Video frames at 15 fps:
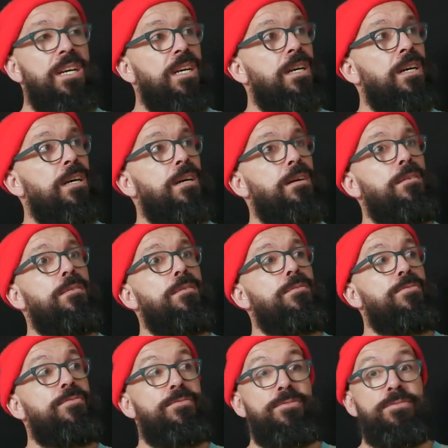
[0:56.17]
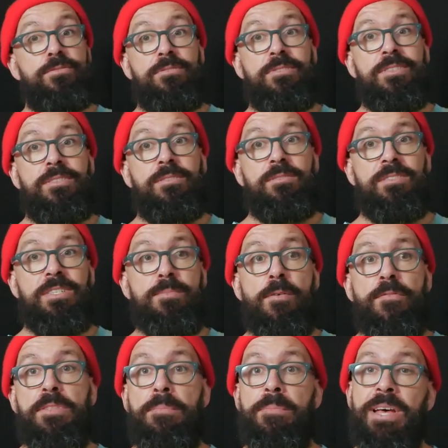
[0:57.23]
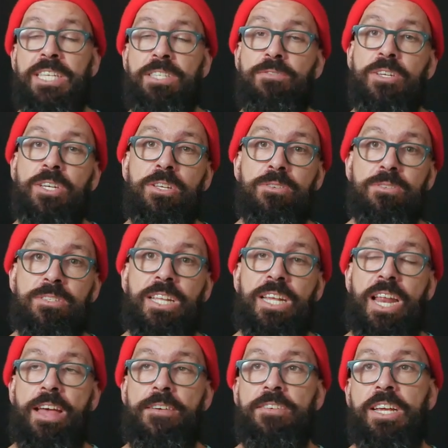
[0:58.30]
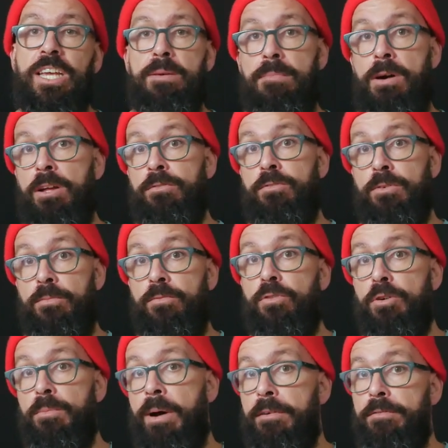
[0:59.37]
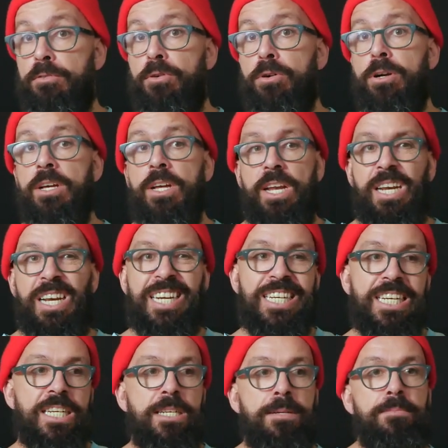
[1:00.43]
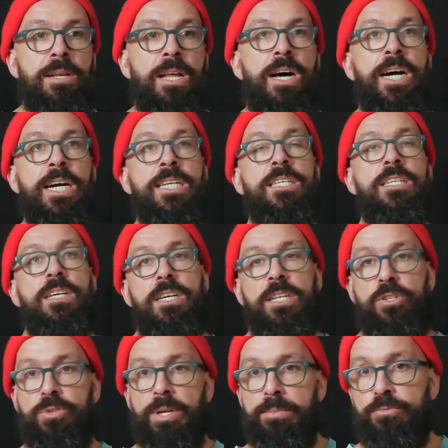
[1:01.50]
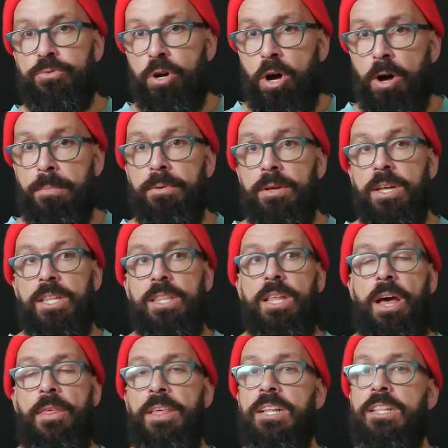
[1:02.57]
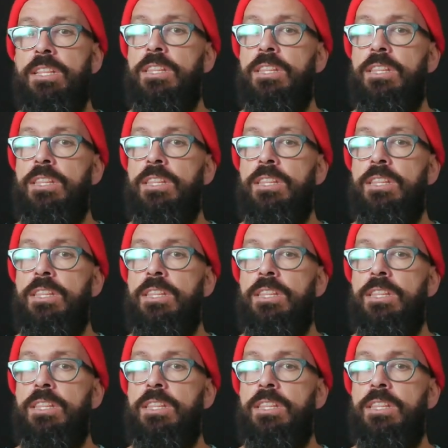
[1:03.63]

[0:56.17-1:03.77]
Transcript: some of the best videos that ever came out from 4x4, Leading the Blind, Drip Drop. I think